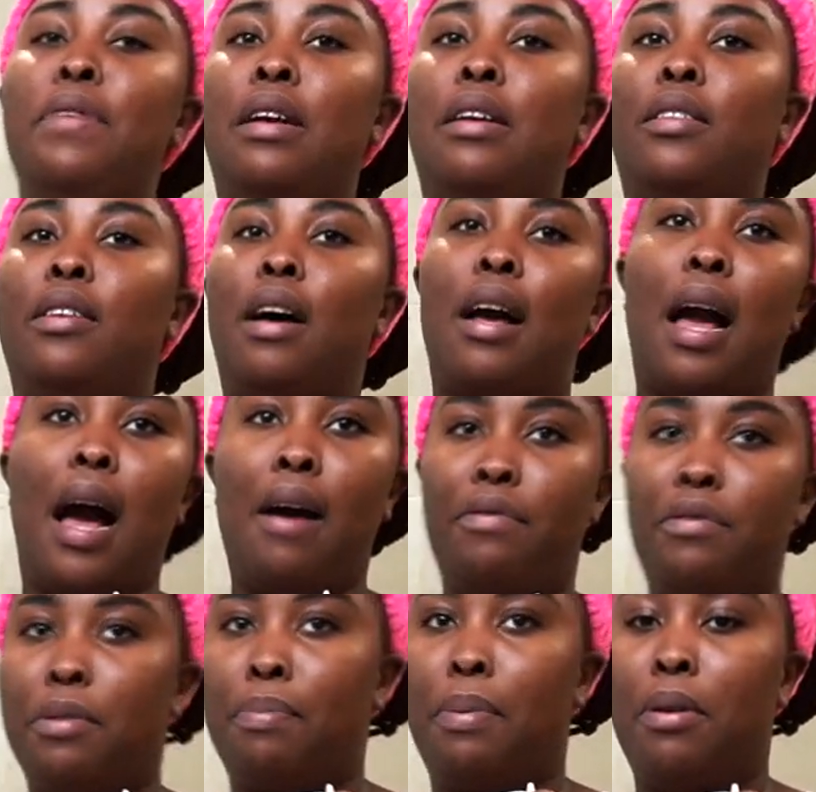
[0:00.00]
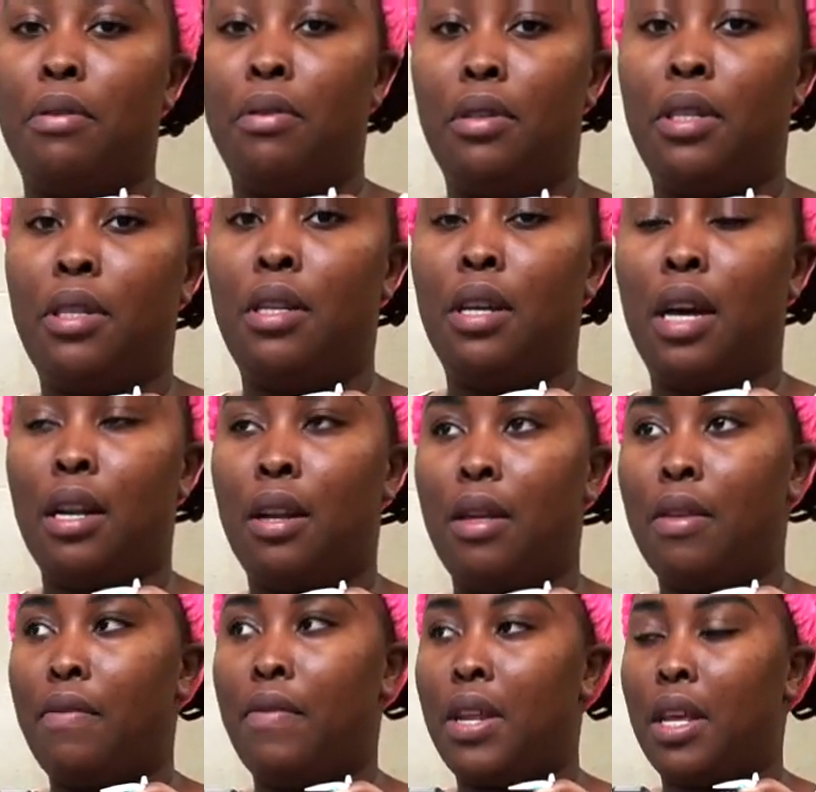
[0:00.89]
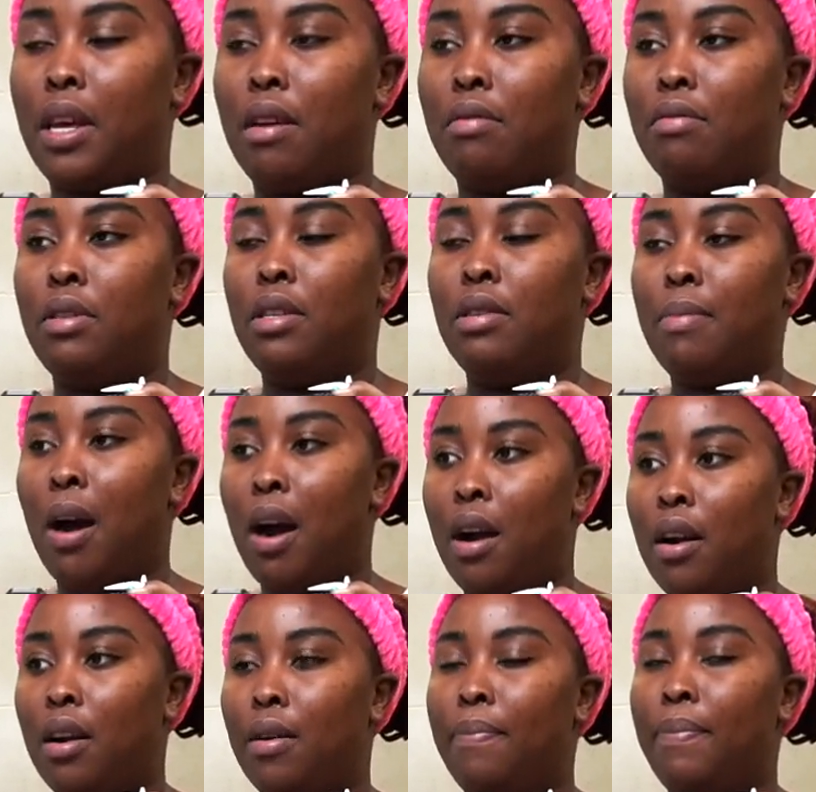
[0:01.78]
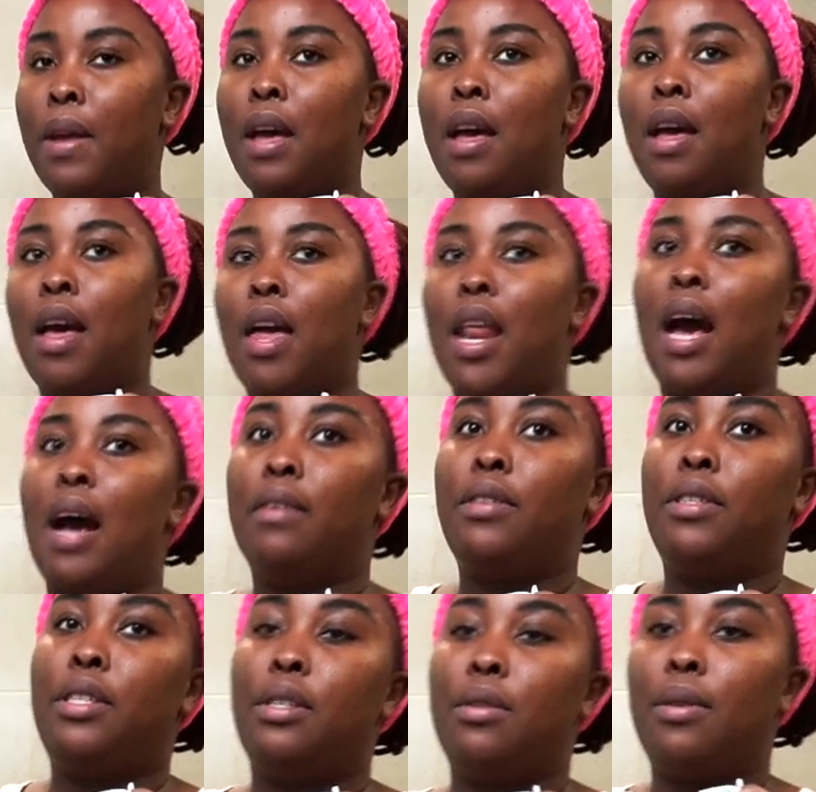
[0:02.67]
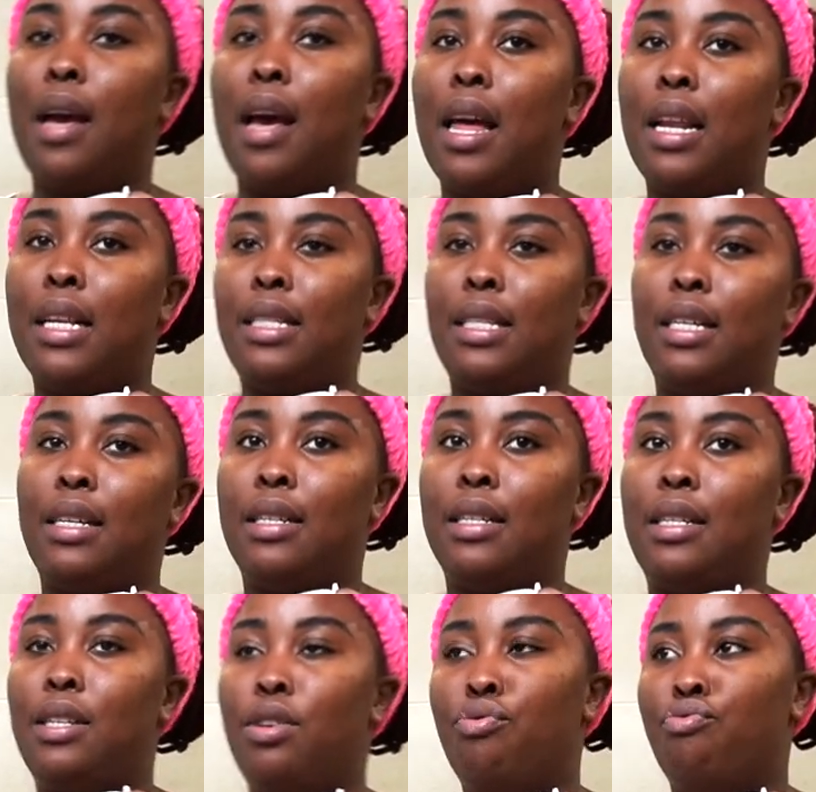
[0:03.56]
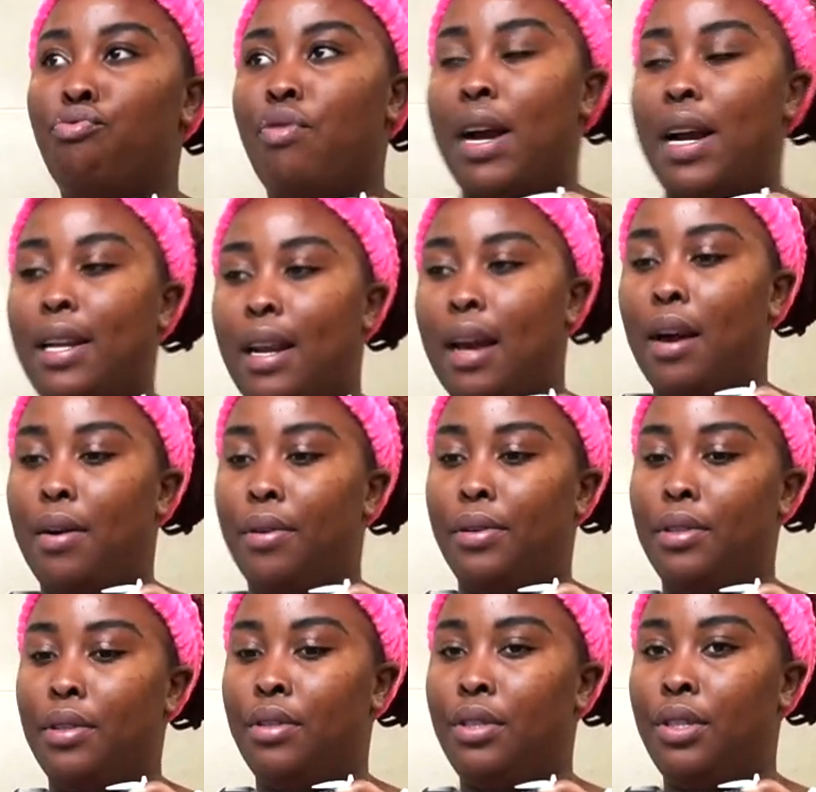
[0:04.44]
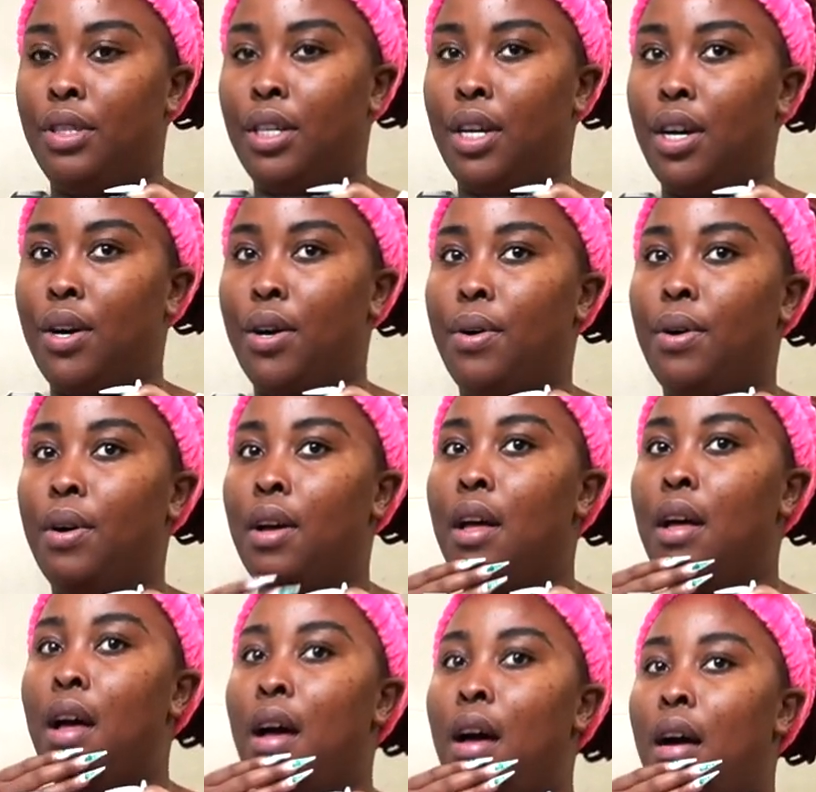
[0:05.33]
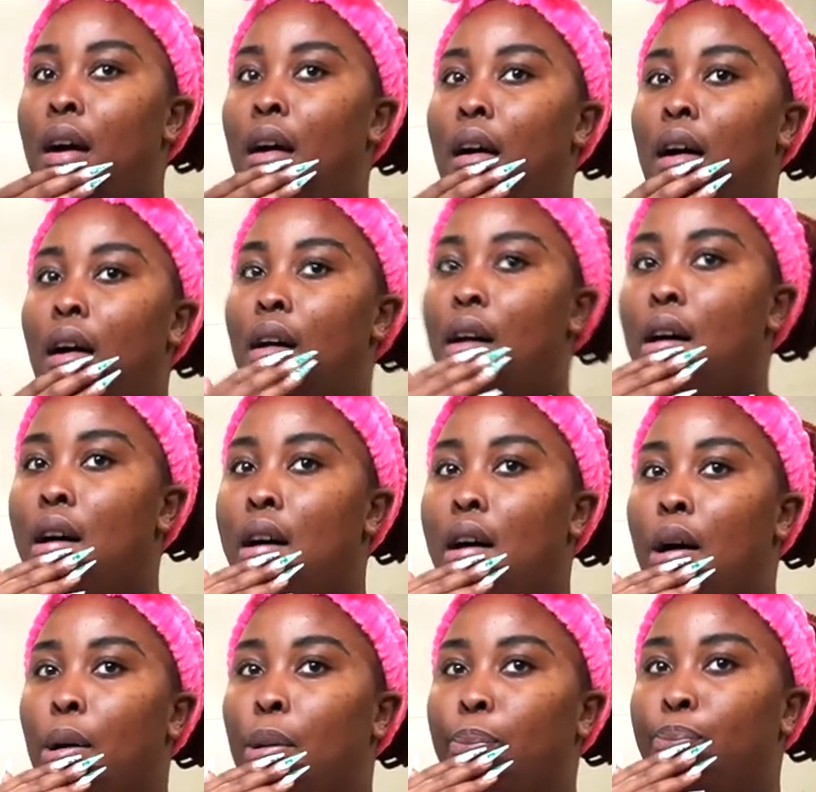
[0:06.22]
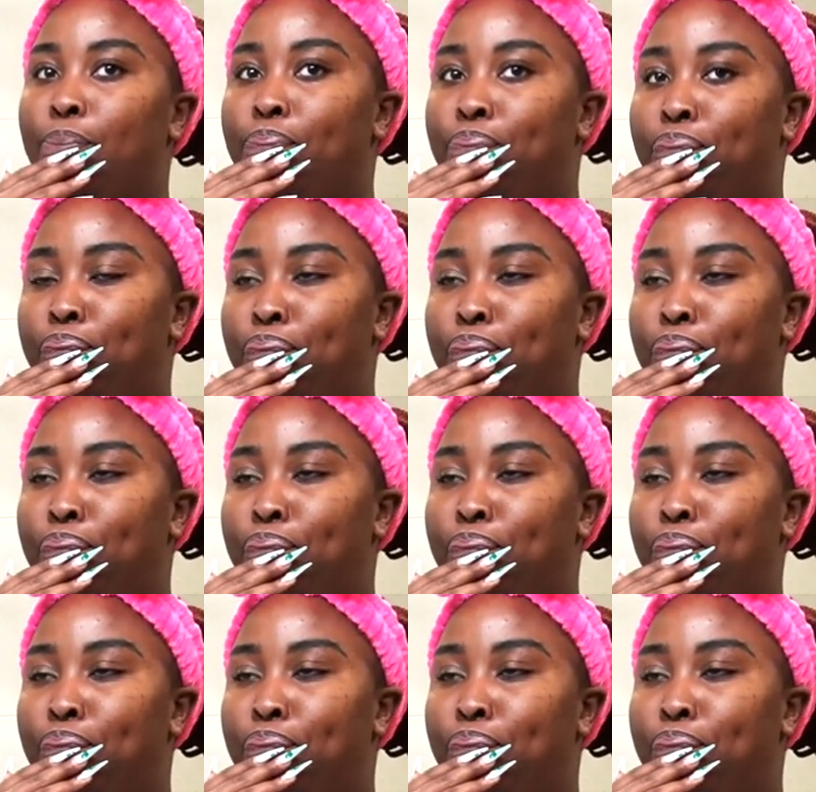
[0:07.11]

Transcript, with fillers: So I have to post another video tomorrow and I have to edit it right now. So um